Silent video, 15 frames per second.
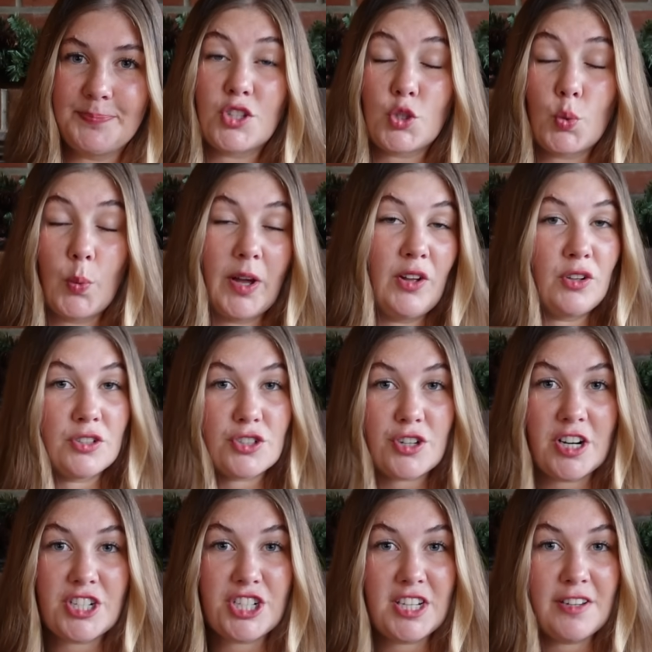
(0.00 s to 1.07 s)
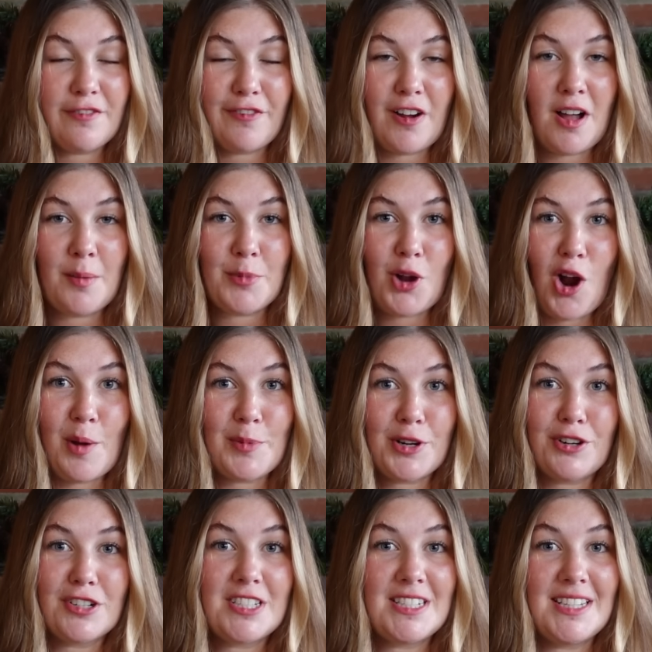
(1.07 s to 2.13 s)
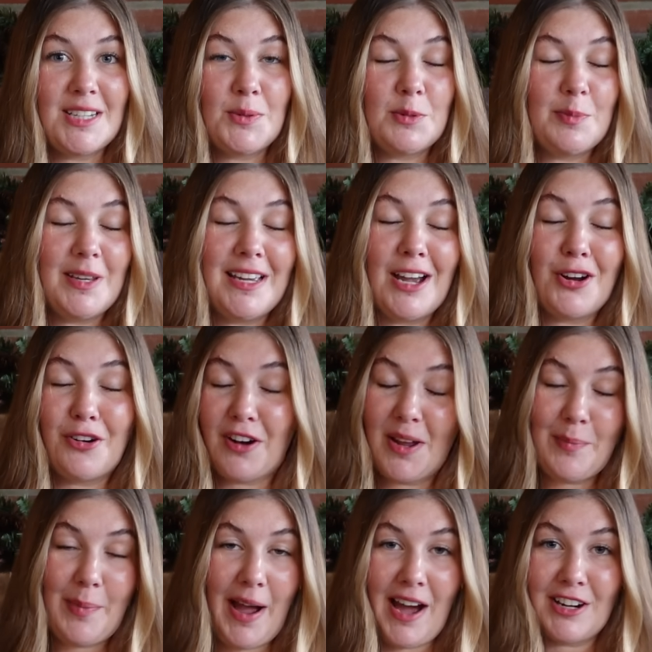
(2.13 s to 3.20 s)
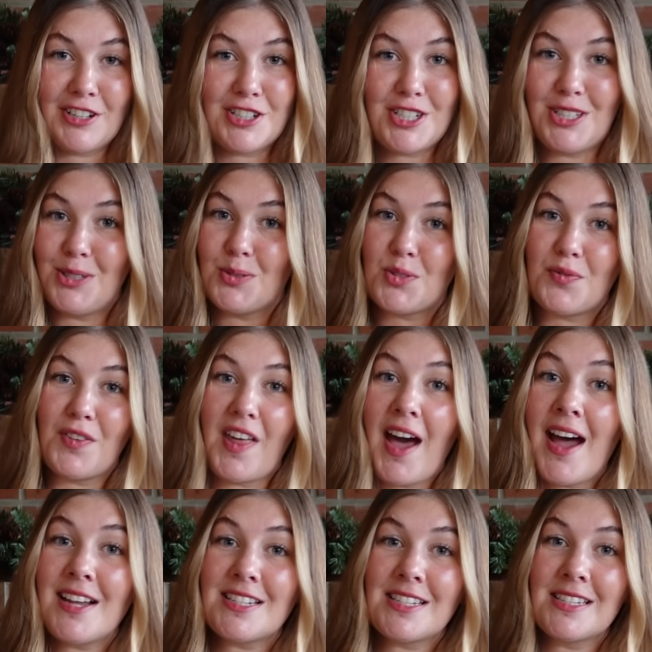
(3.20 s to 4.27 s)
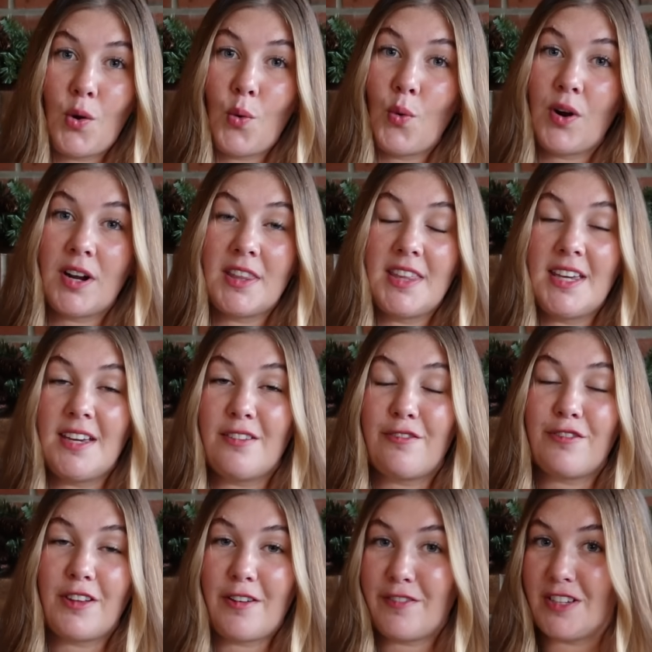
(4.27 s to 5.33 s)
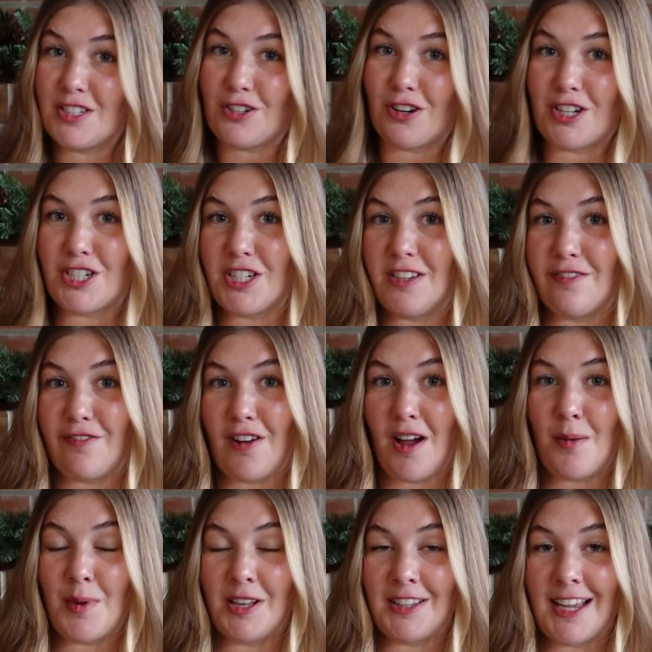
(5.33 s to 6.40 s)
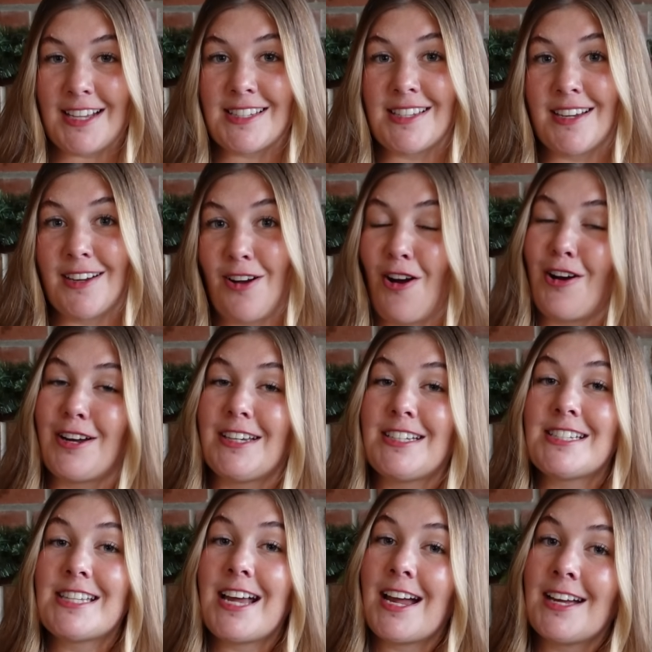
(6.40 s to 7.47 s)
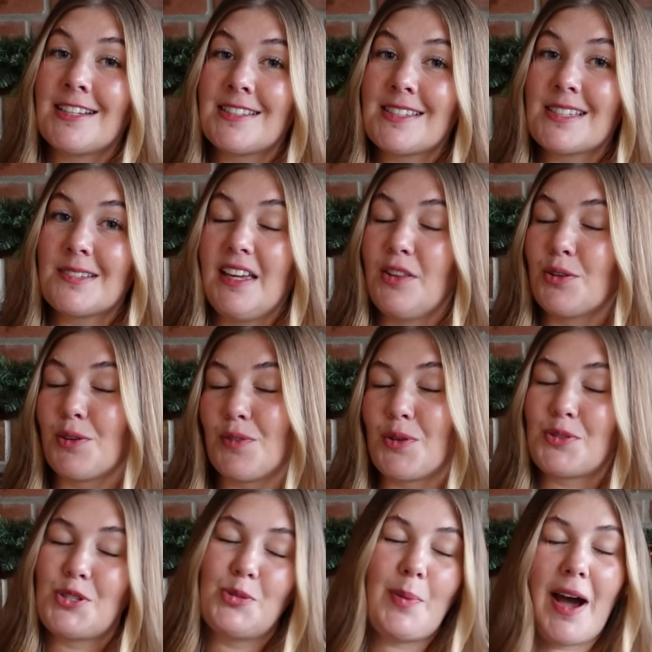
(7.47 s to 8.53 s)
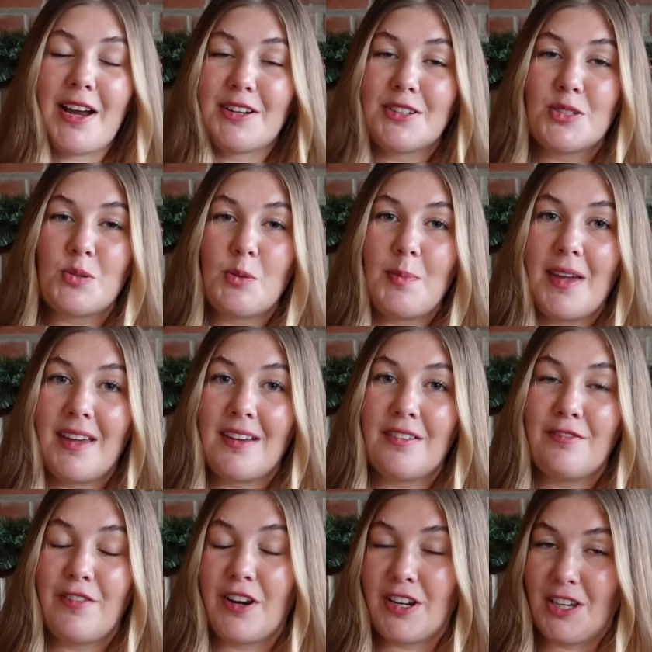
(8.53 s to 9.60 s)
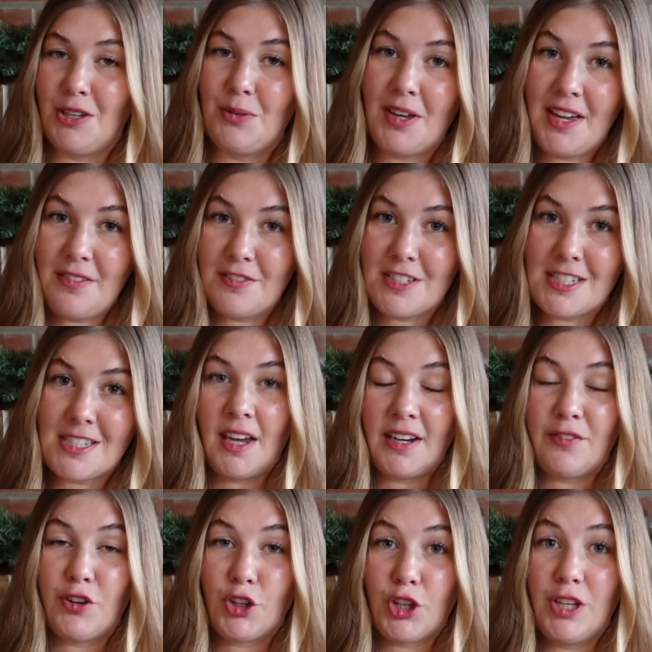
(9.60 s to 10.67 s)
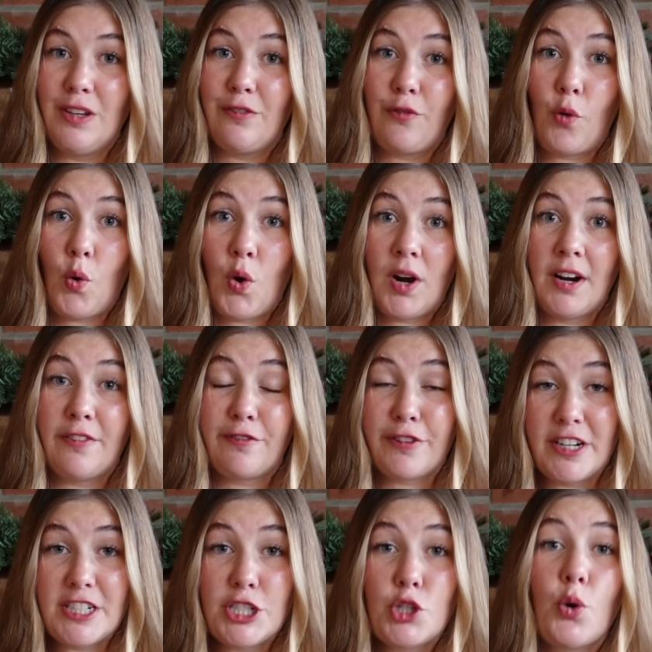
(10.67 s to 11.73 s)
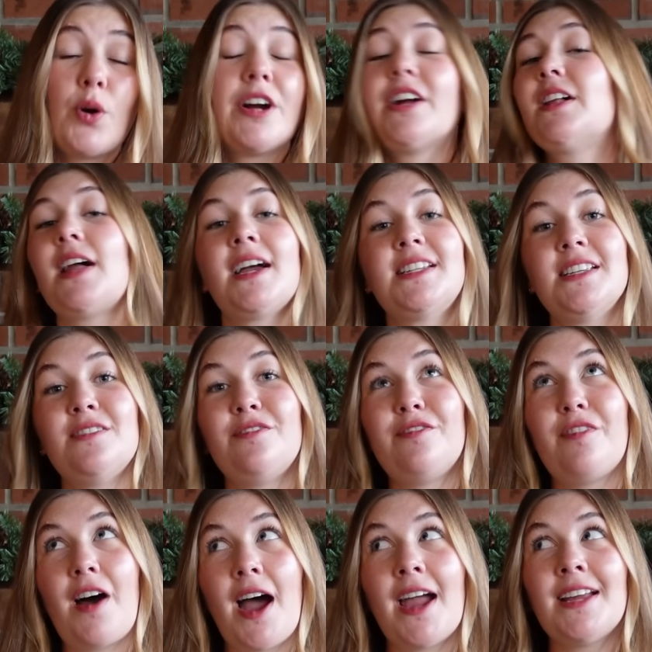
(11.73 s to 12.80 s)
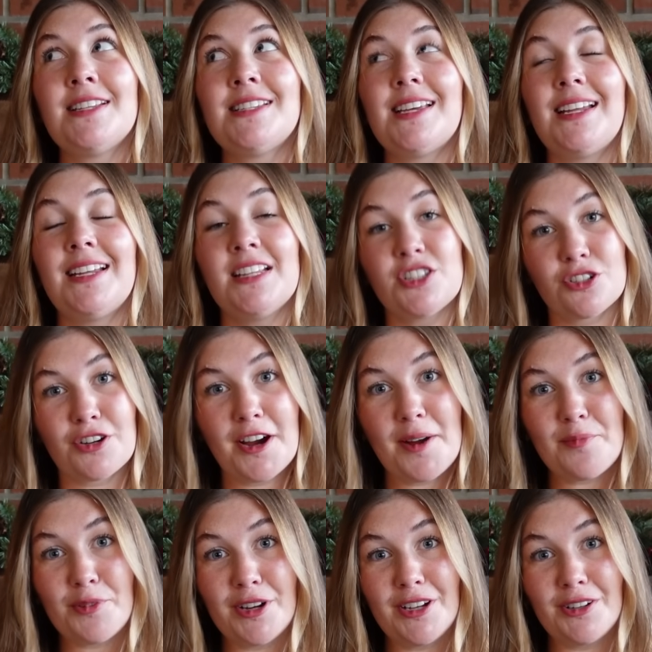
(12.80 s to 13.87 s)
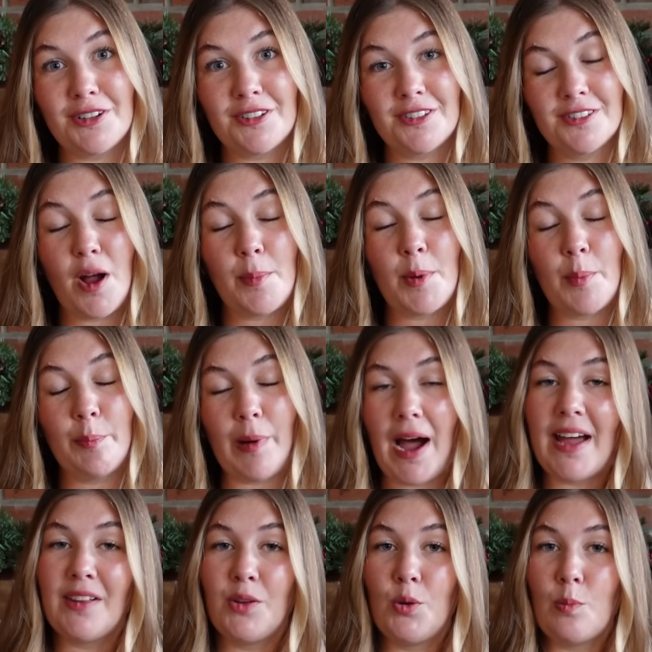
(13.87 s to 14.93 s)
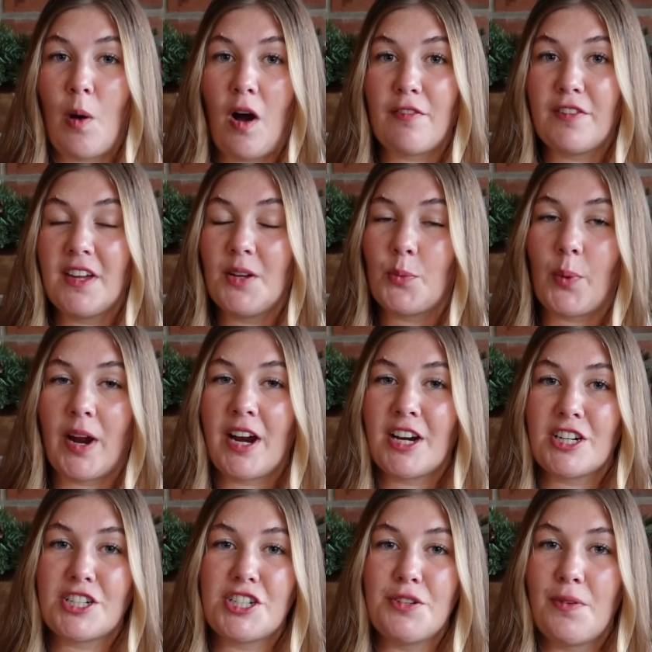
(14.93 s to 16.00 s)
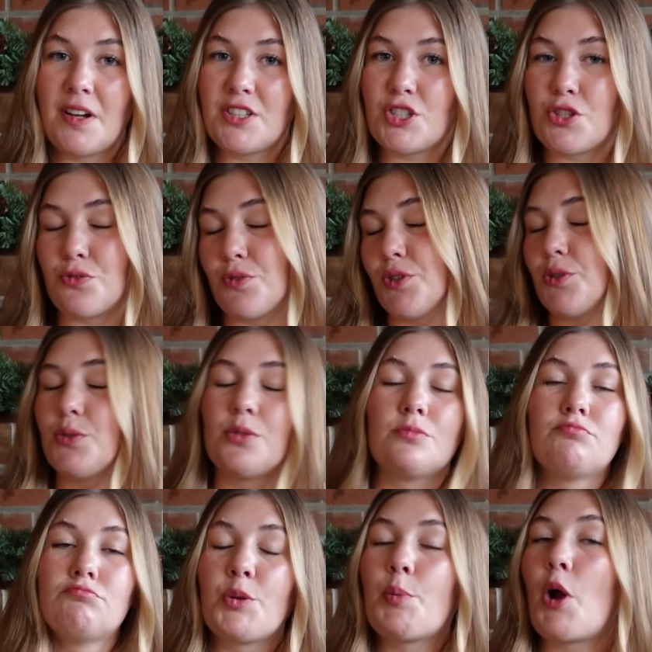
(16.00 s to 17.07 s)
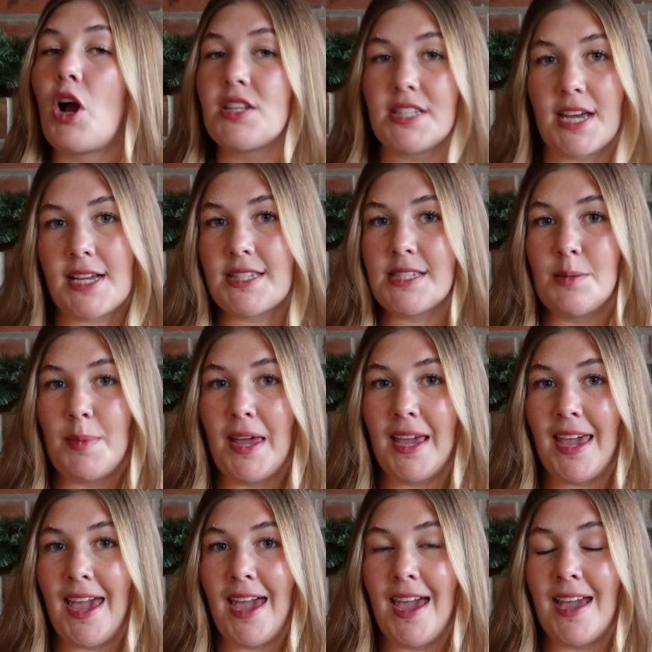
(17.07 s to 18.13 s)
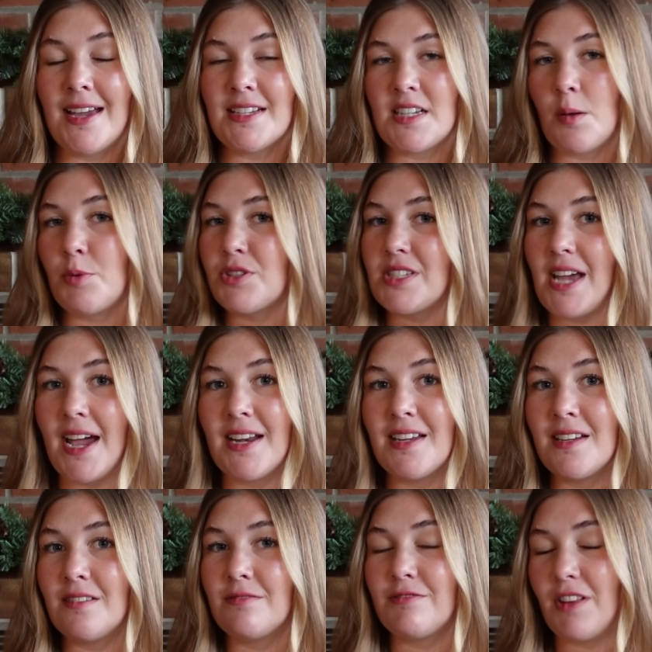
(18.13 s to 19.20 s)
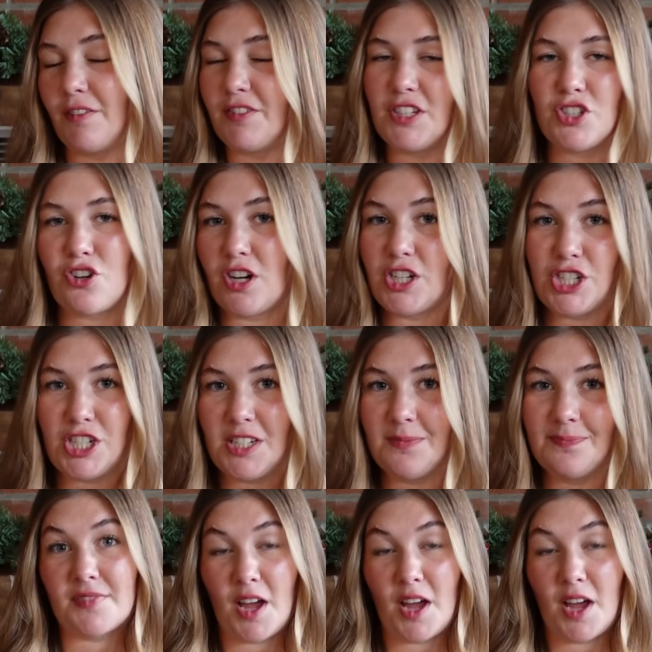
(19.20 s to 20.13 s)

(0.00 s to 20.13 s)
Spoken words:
Squiggle scrunchie from Carmen Christine would be a great pattern to use for that, or the fluffy scrunchie from Alexa Kari Designs. Either of those two patterns would make very cute gifts. And if you're looking for a free tutorial, I did find an Instagram reel from Bailu Moffat where she runs through the process to make a double-sided fluffy scrunchie.